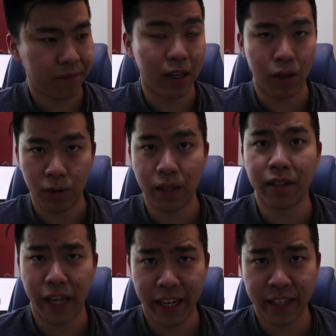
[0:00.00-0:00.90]

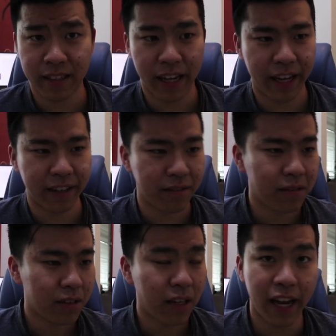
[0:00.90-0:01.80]
Alolan eggs and
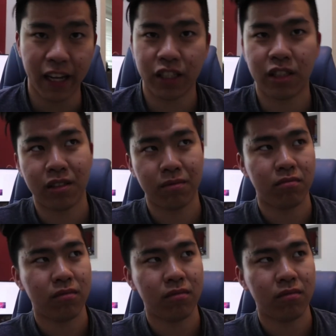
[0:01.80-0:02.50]
hatch.